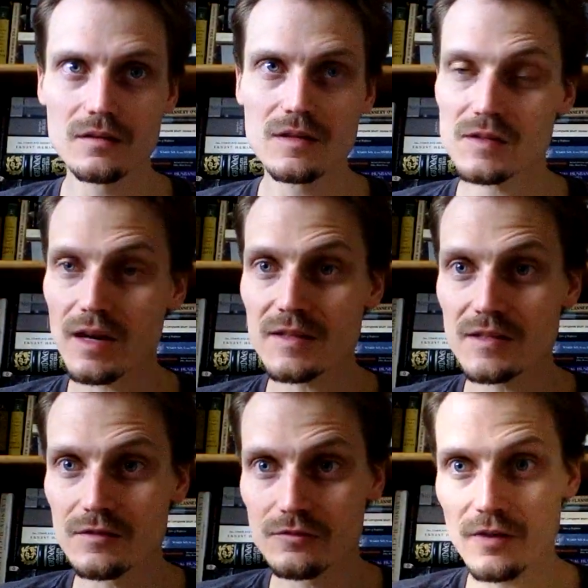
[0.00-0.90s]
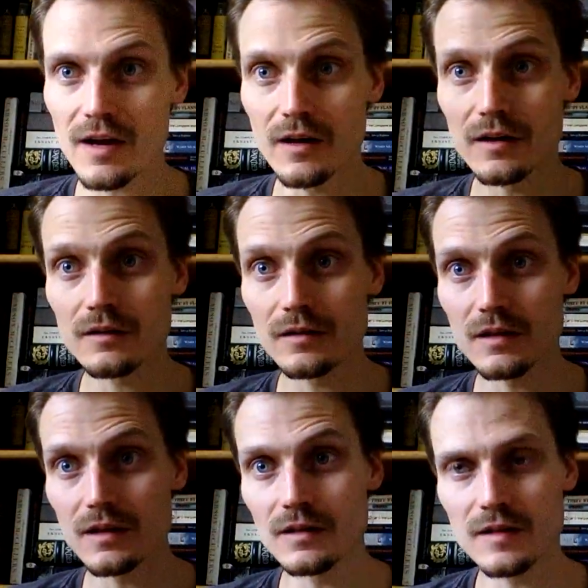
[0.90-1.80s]
disguised as a friar,
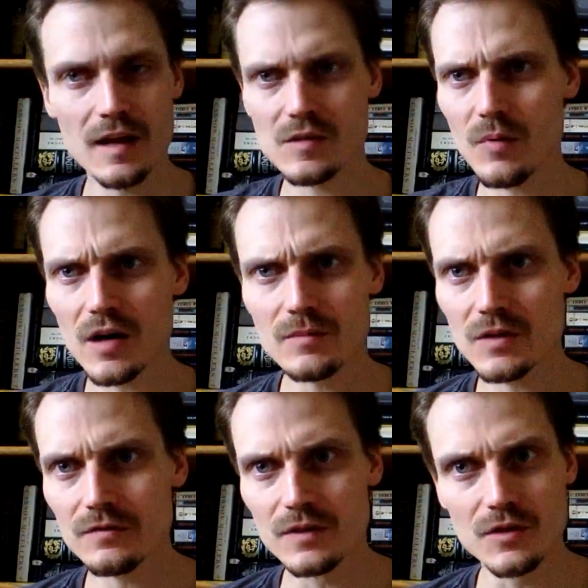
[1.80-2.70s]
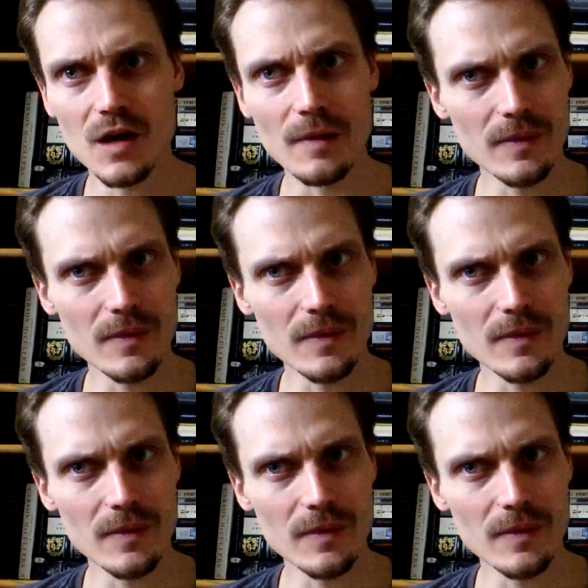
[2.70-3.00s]
he takes upon himself the job.